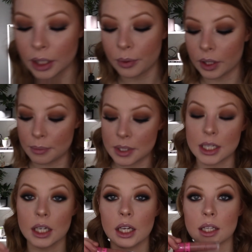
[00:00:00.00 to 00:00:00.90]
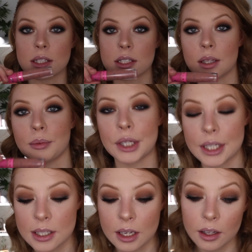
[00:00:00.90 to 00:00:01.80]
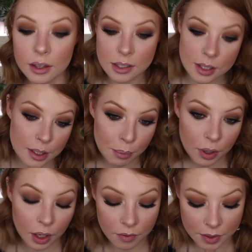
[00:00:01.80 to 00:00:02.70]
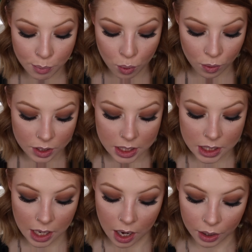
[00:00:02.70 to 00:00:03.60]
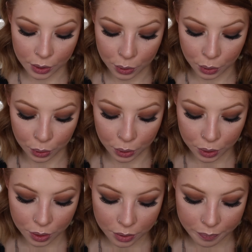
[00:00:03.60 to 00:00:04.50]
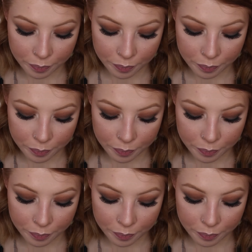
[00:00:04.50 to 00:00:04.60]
liquid lipstick in Celebrity Skin. This is a bit of a more dark nude.